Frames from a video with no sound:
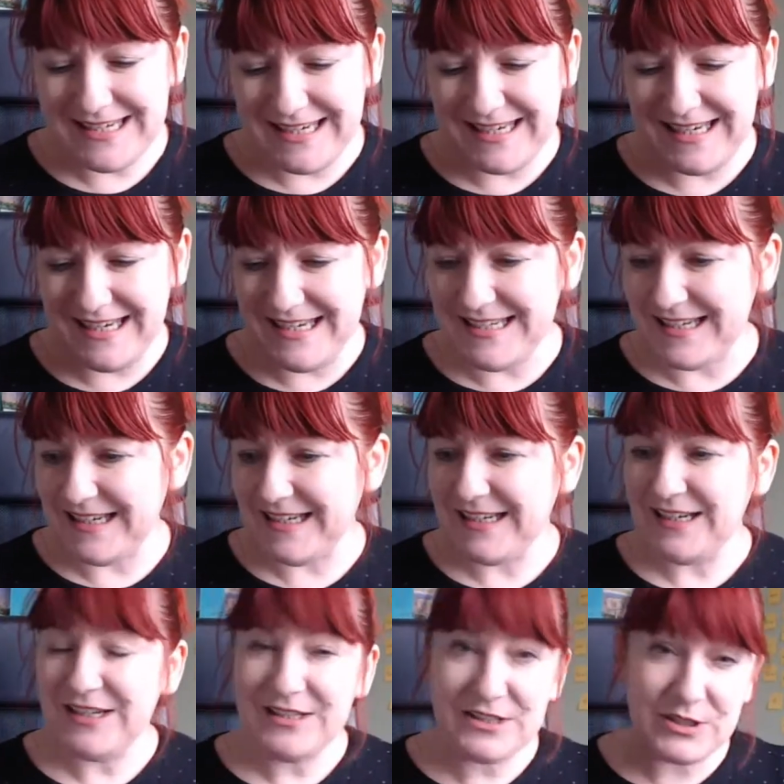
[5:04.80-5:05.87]
need
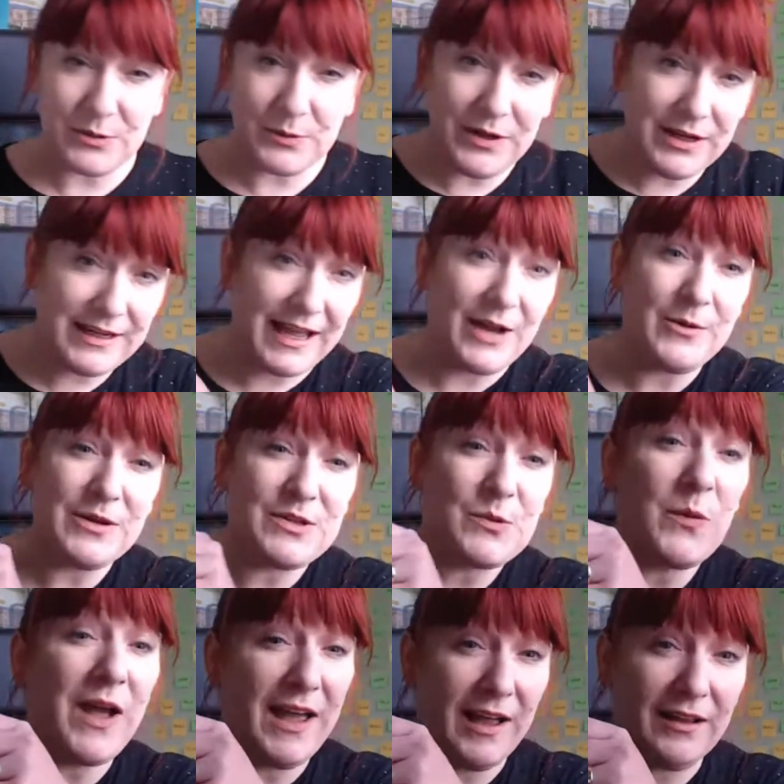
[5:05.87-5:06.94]
to work out as
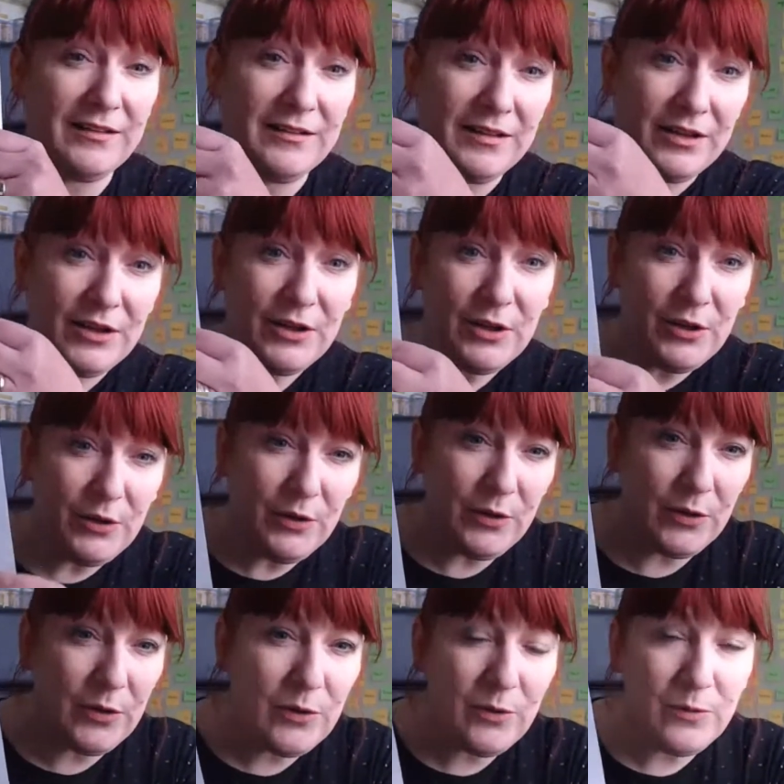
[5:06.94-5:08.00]
well
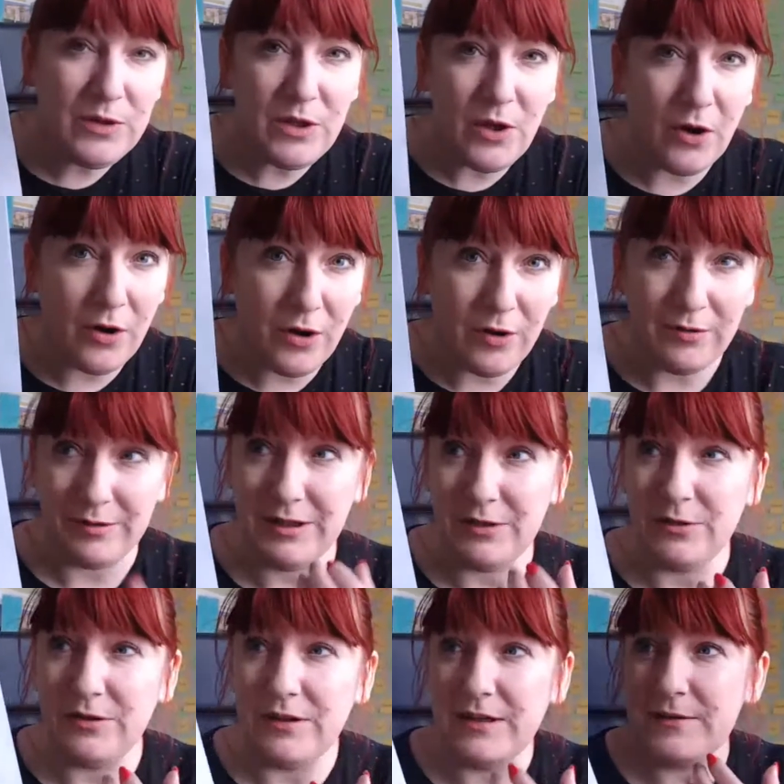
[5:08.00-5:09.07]
who your,
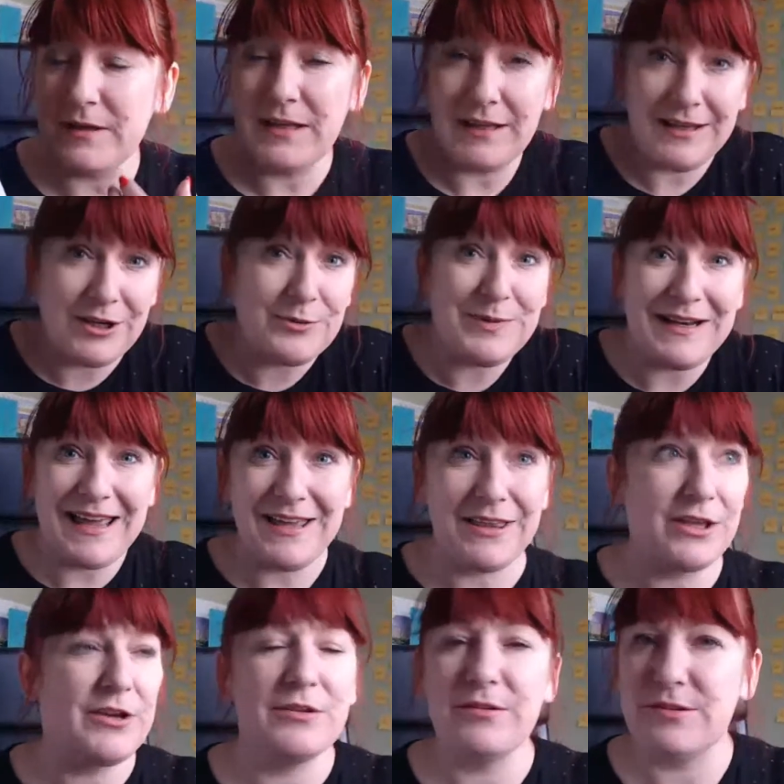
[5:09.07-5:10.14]
it could be like
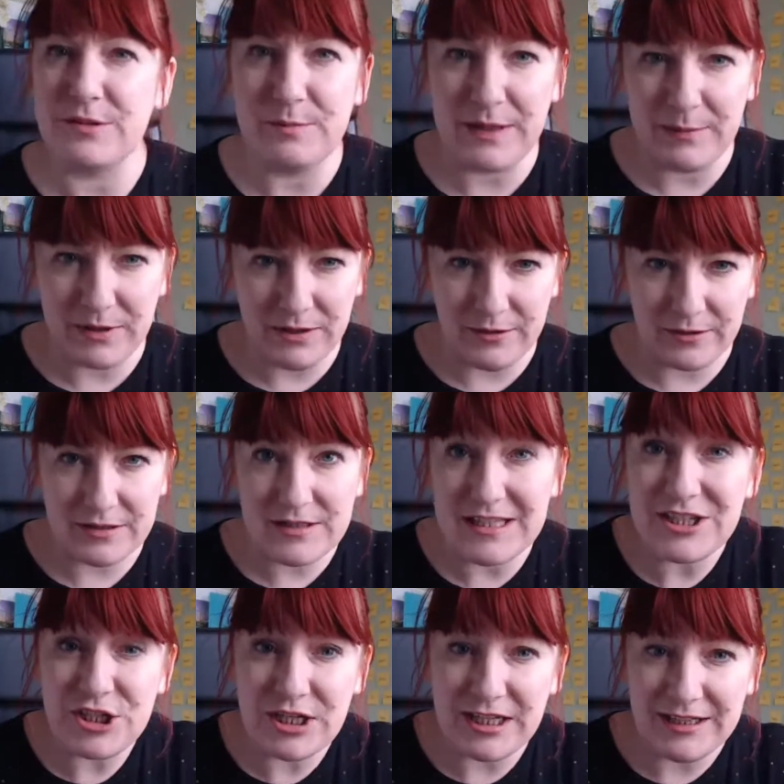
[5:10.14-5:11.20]
some people, it's the
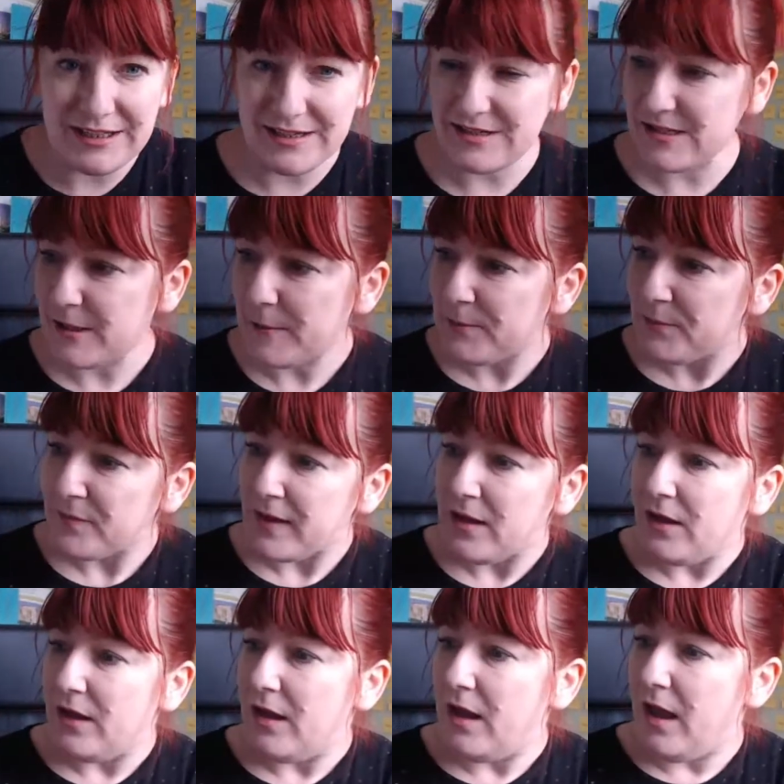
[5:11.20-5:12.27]
chicken list.
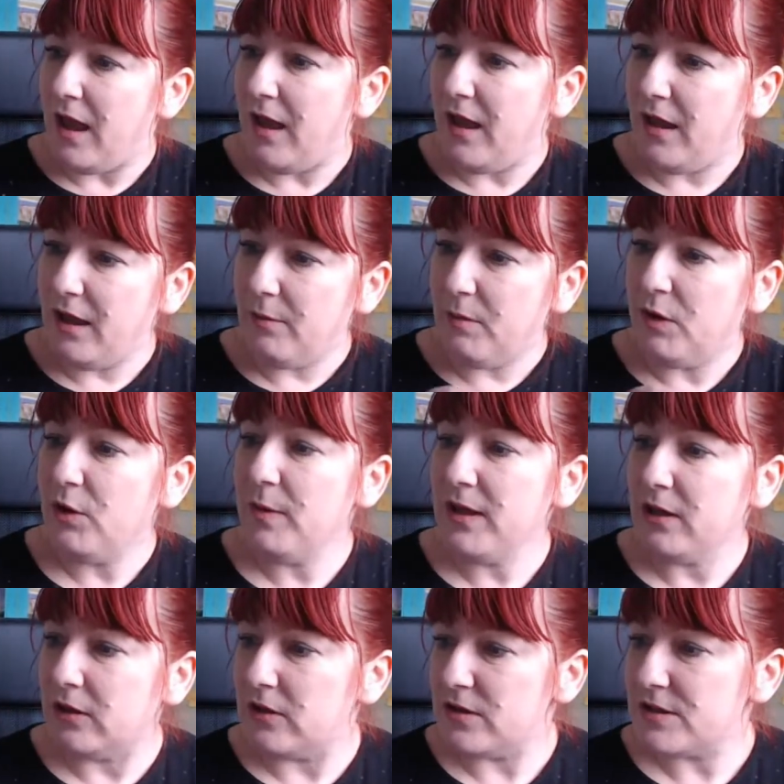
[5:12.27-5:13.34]
Who are
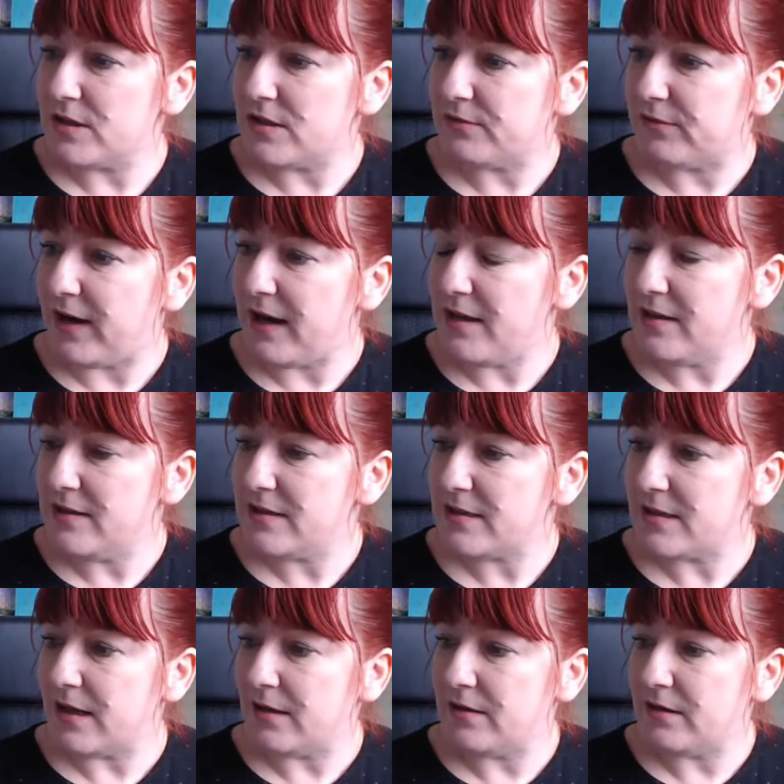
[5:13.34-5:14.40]
your closest
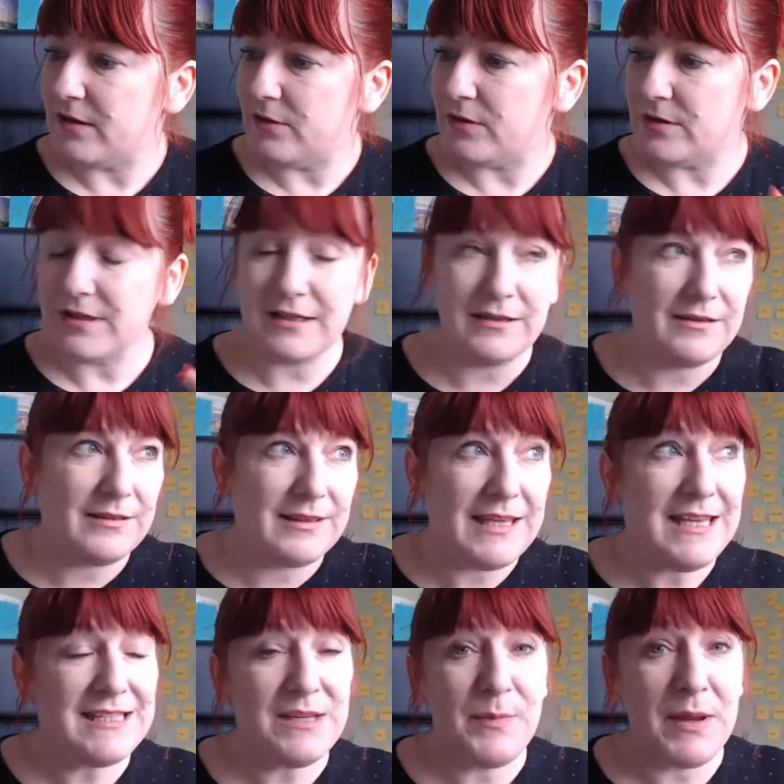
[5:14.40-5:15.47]
friends? And,
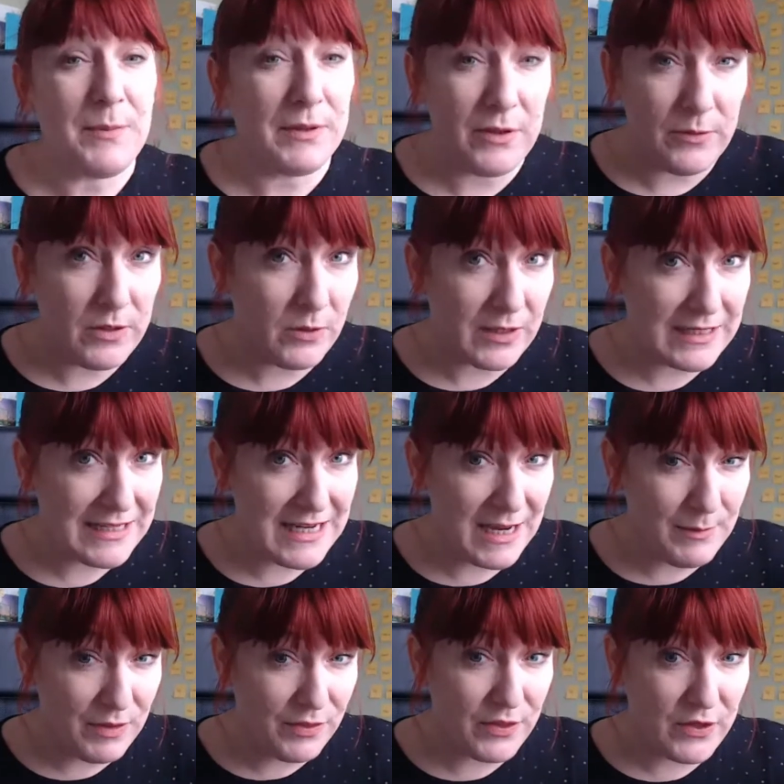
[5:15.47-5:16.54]
these are people who you can
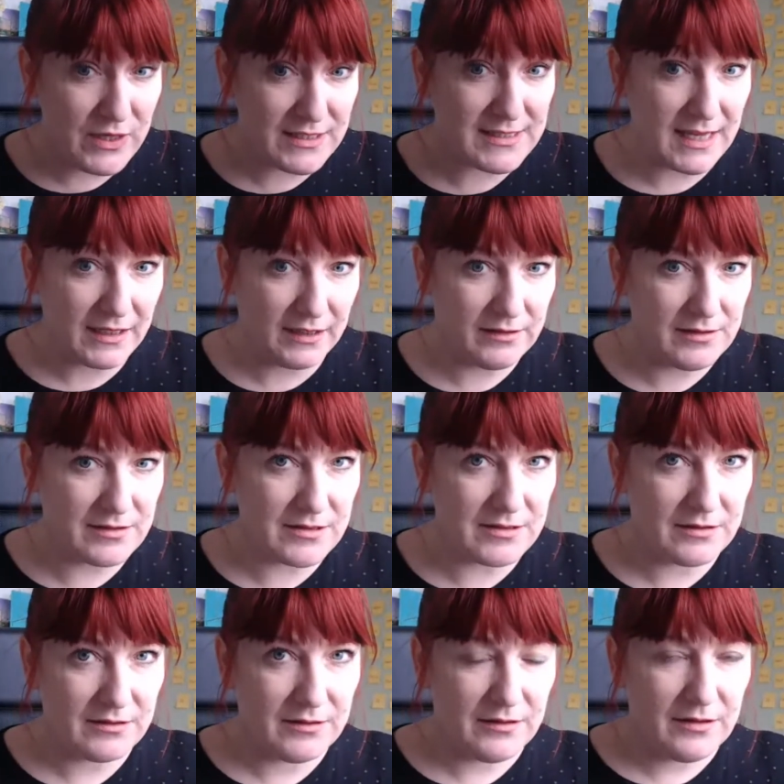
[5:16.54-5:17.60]
name in 30 seconds.
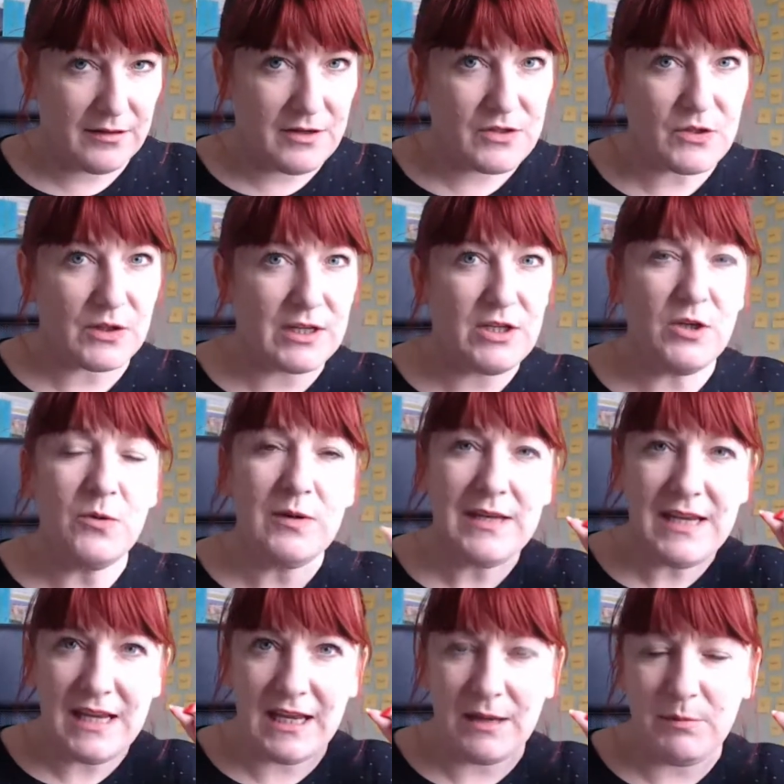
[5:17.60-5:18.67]
So can you
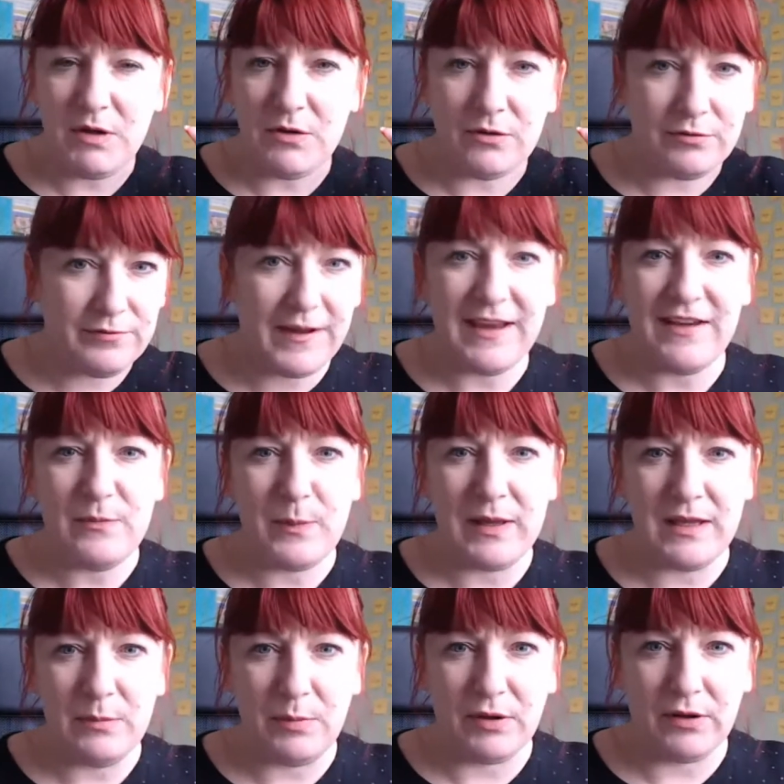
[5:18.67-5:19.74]
name, 5
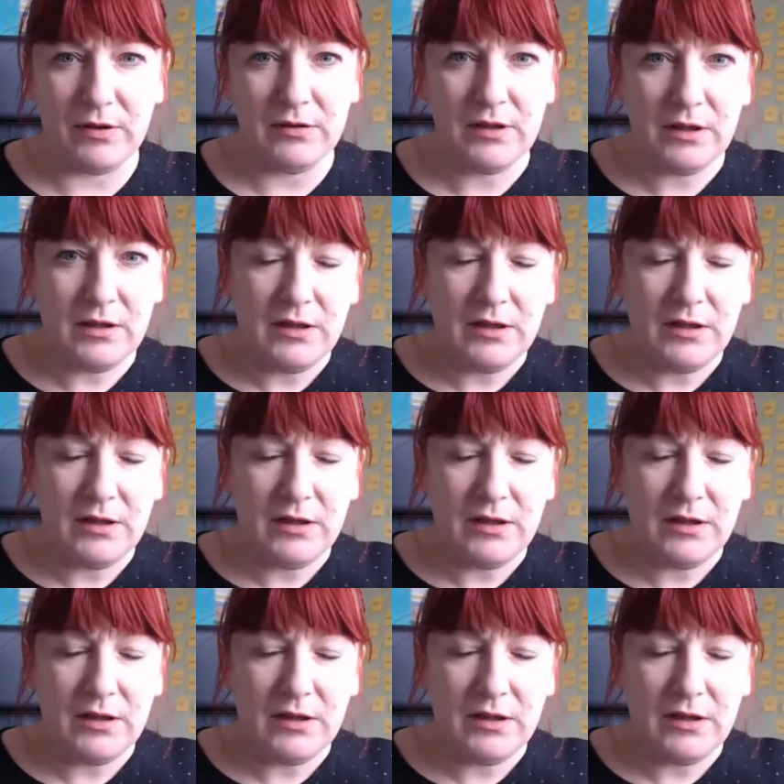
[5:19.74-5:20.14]
people?